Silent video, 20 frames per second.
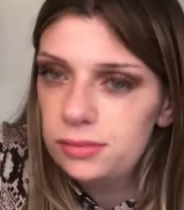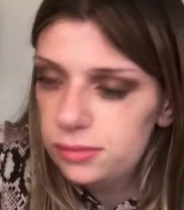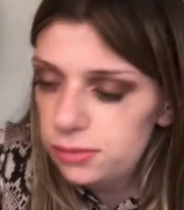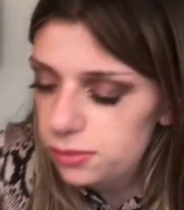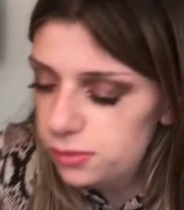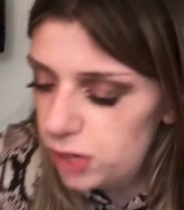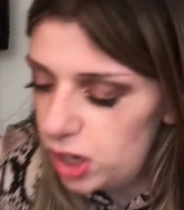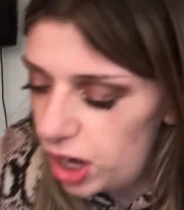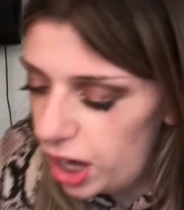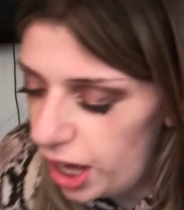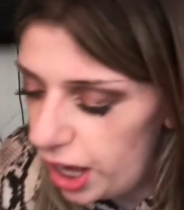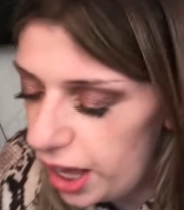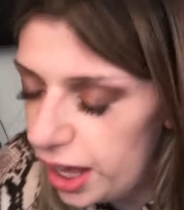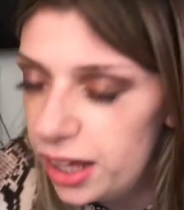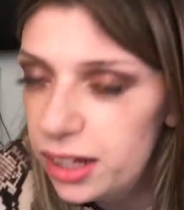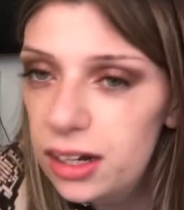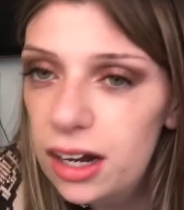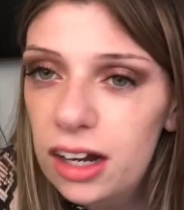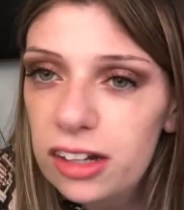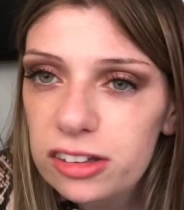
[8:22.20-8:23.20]
Right,
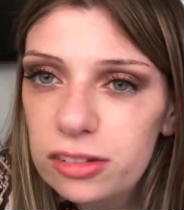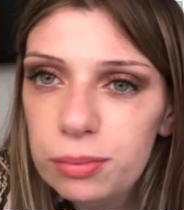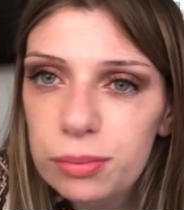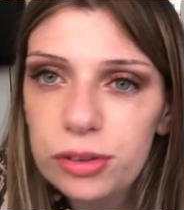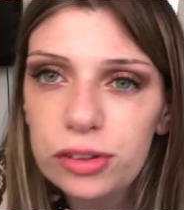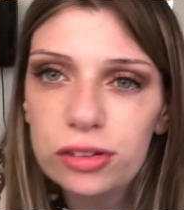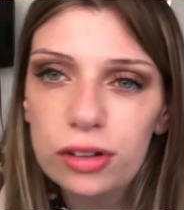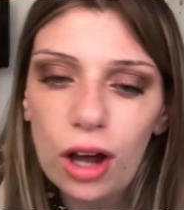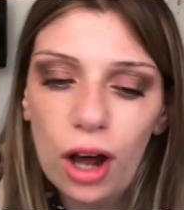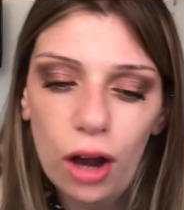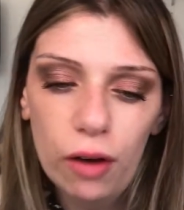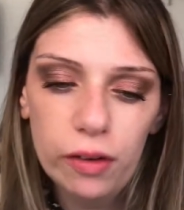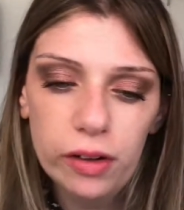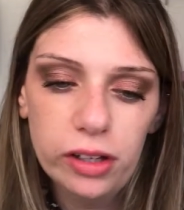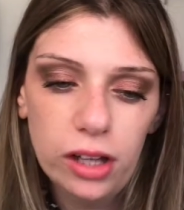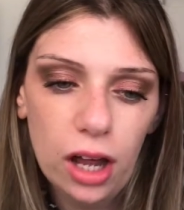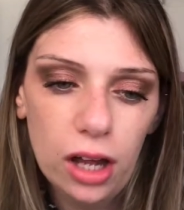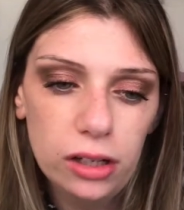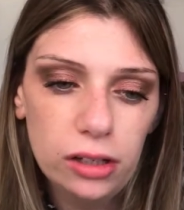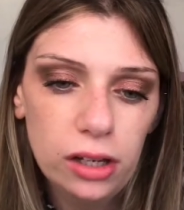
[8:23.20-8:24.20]
that's mascara
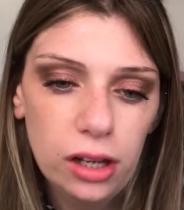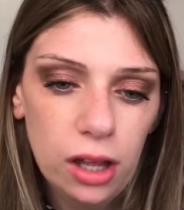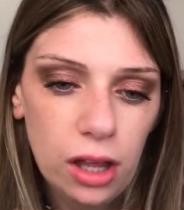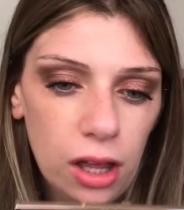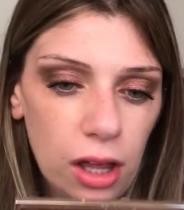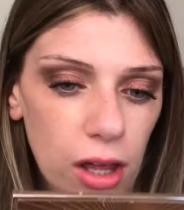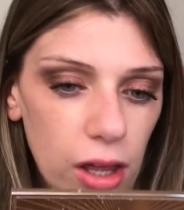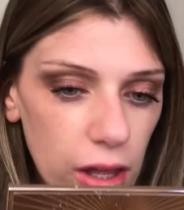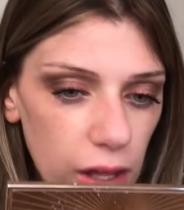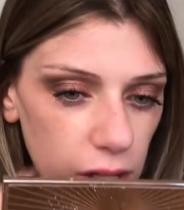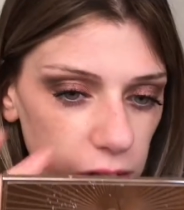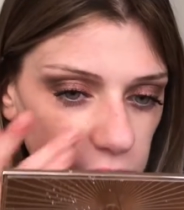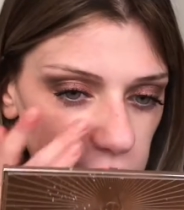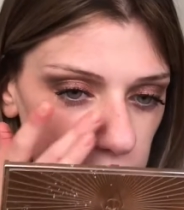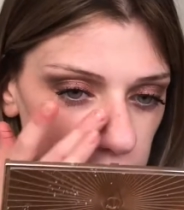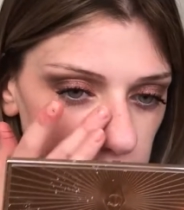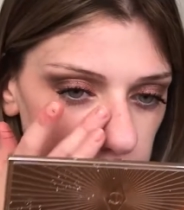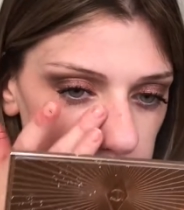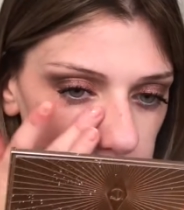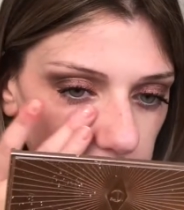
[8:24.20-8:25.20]
done. As you
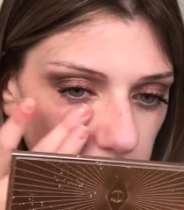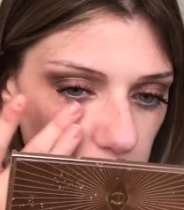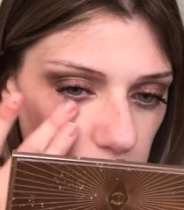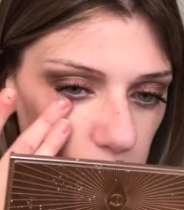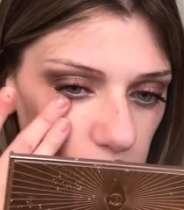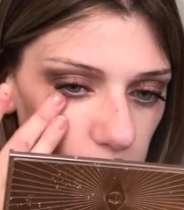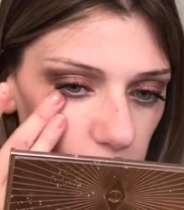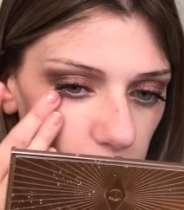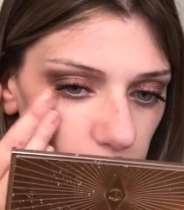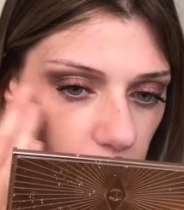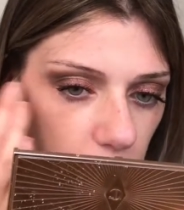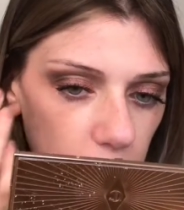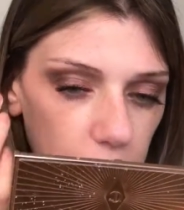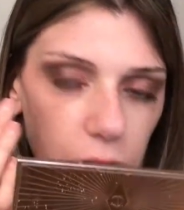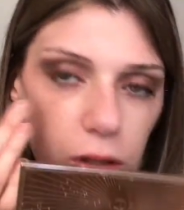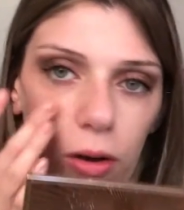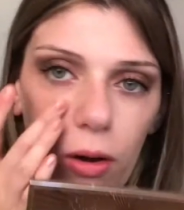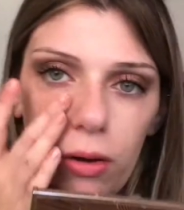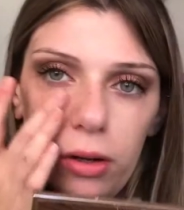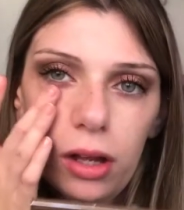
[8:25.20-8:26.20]
can see, I kind of
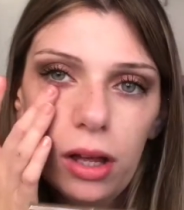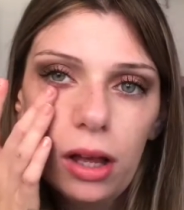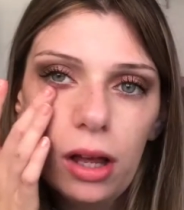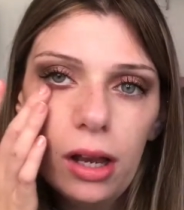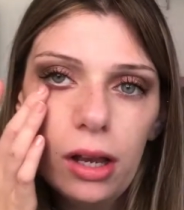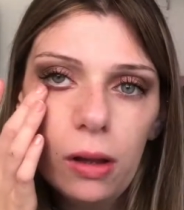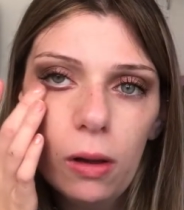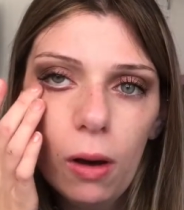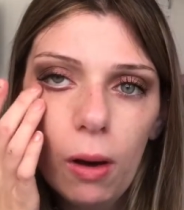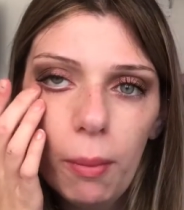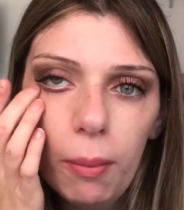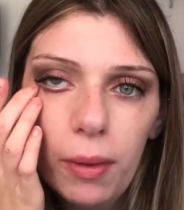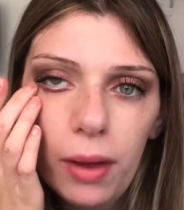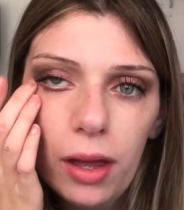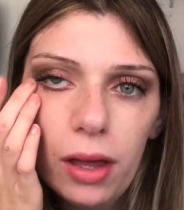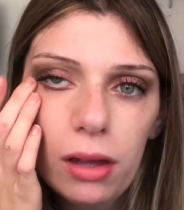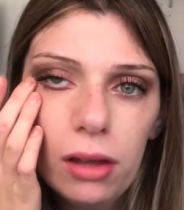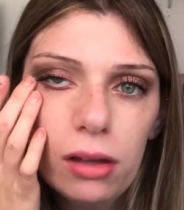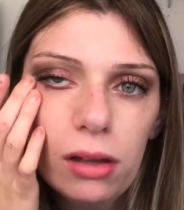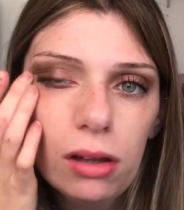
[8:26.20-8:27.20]
got it a little
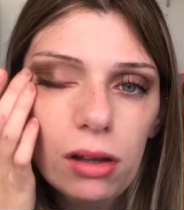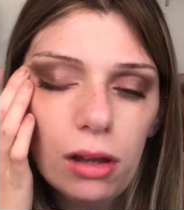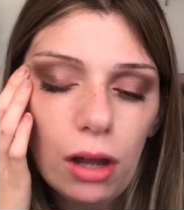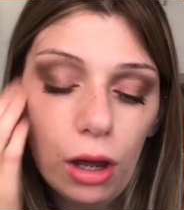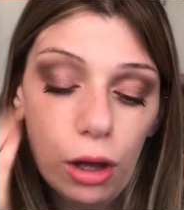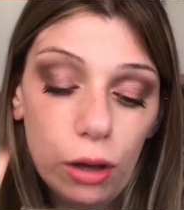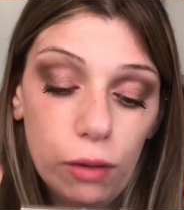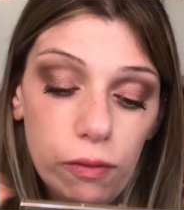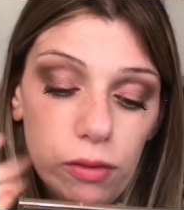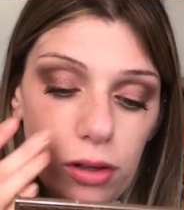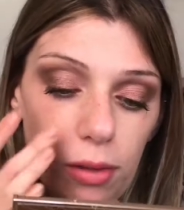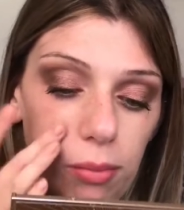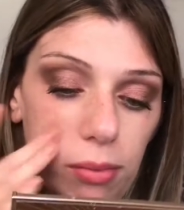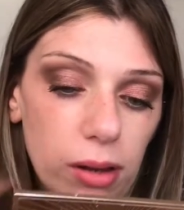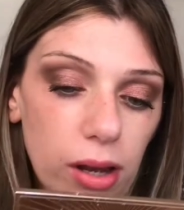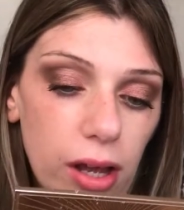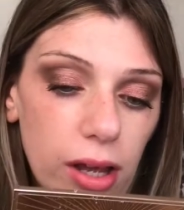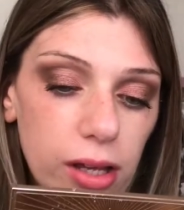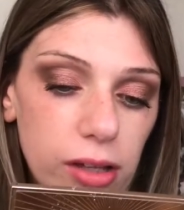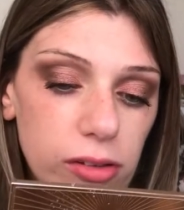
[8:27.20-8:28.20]
bit over the
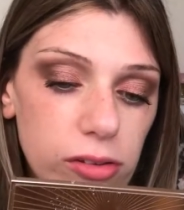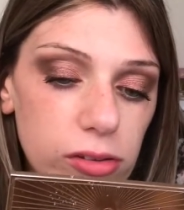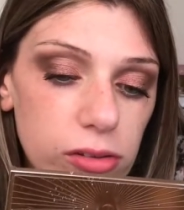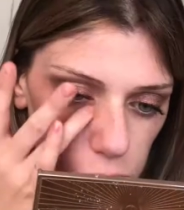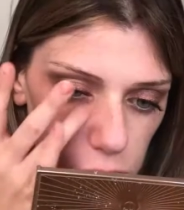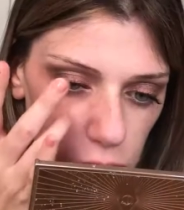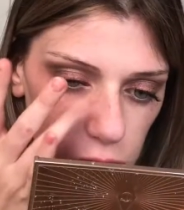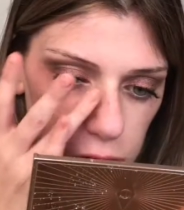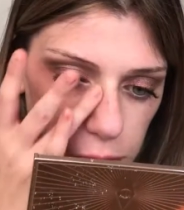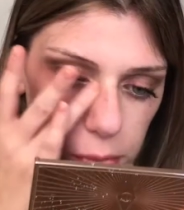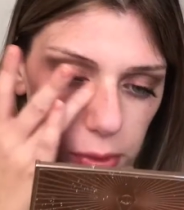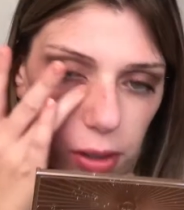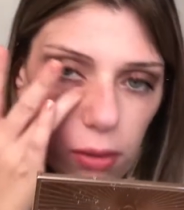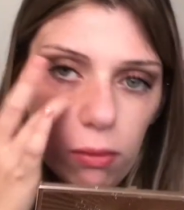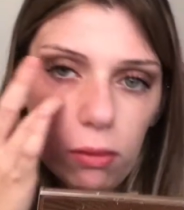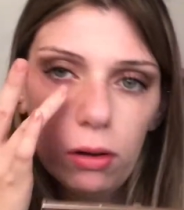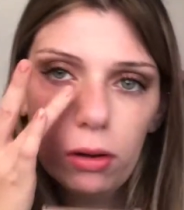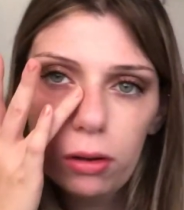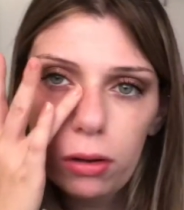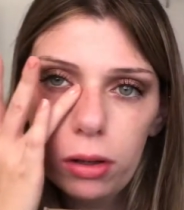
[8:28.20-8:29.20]
place. Trust me, it'll
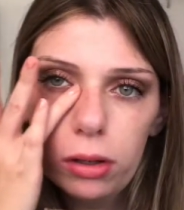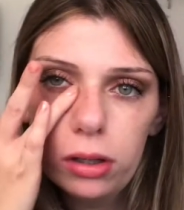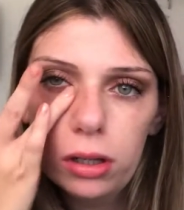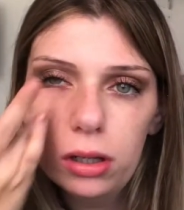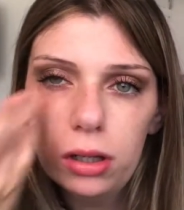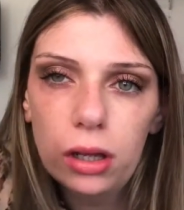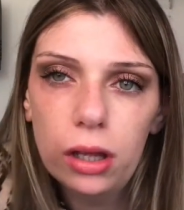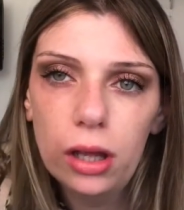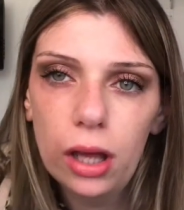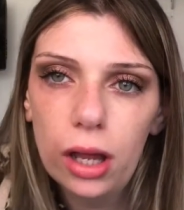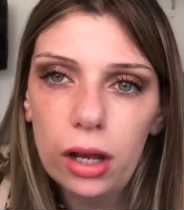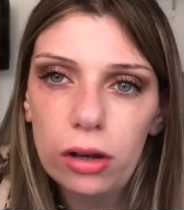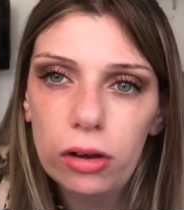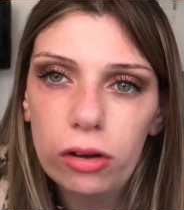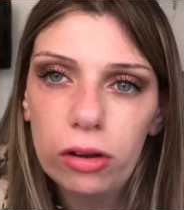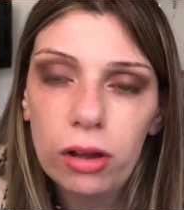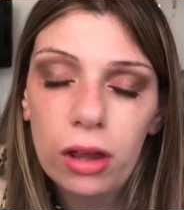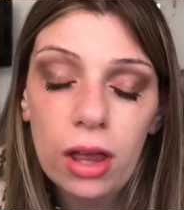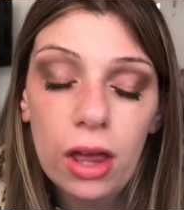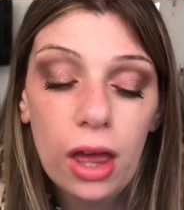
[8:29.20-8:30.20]
look good in the end.
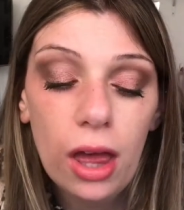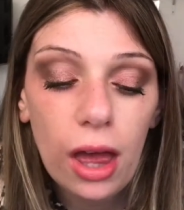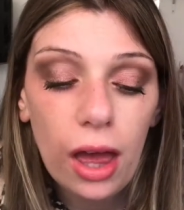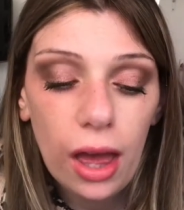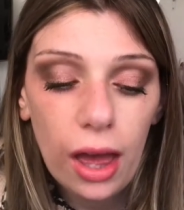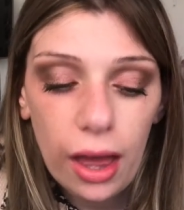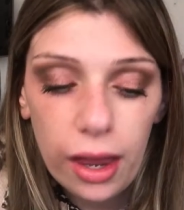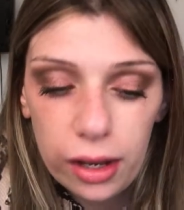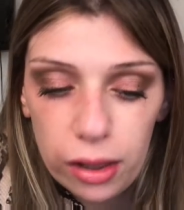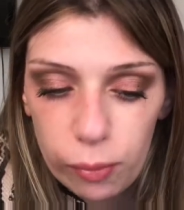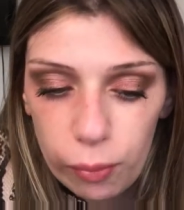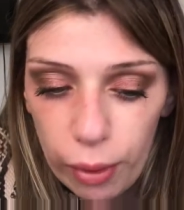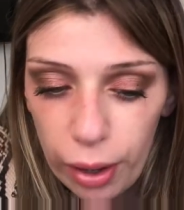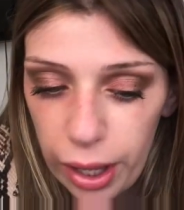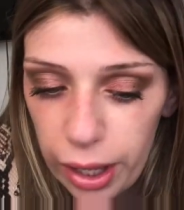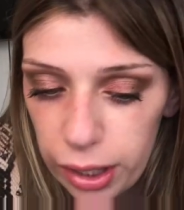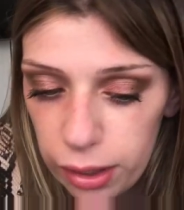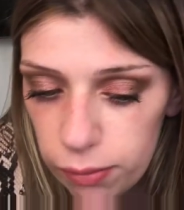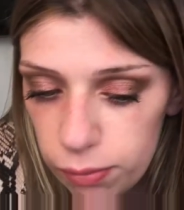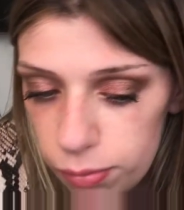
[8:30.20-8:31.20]
Anyway,